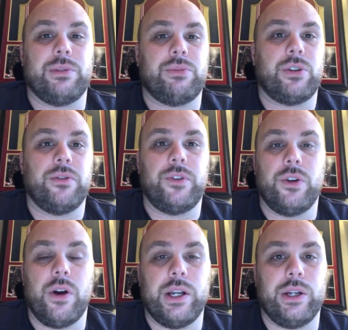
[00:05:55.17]
I'm sure if you
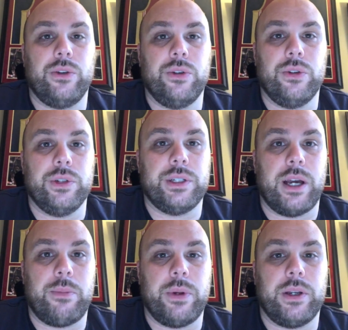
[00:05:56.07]
go onto Google and
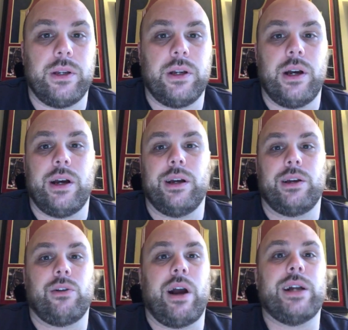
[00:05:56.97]
type in uh,
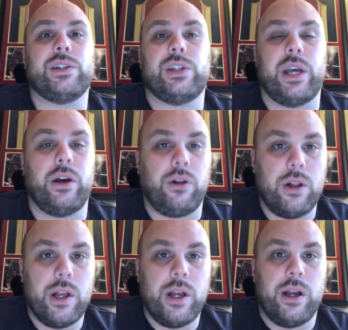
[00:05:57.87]
garage sale,
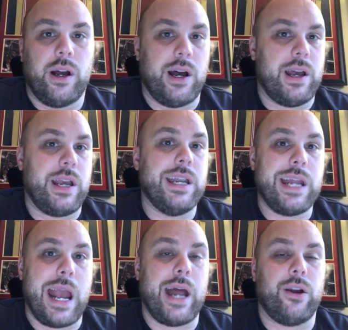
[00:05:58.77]
uh,
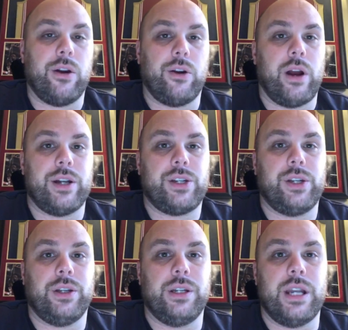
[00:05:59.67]
Indiana or Garage
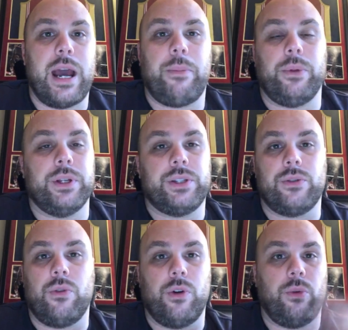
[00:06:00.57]
Sale Indianapolis
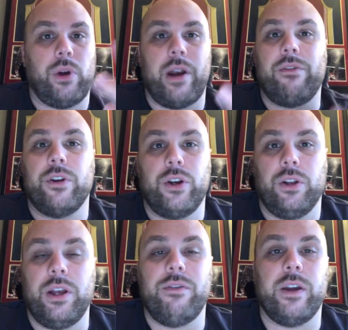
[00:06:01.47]
or wherever you're
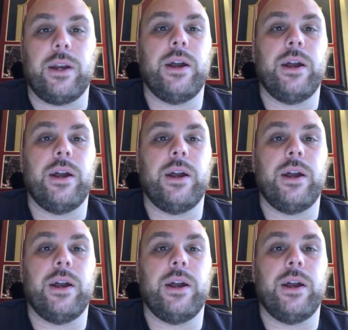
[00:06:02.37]
living,